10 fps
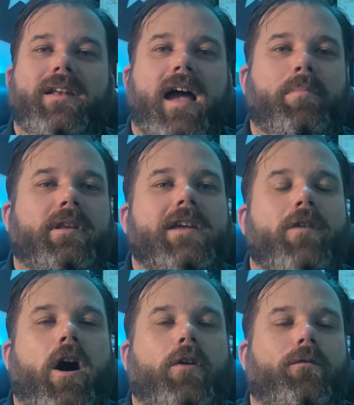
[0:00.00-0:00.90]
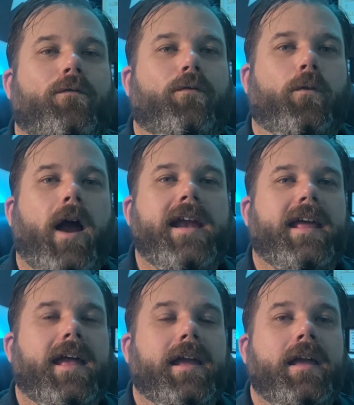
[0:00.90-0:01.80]
I believe, on
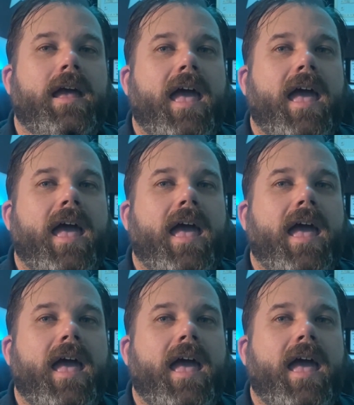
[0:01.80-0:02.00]
Friday,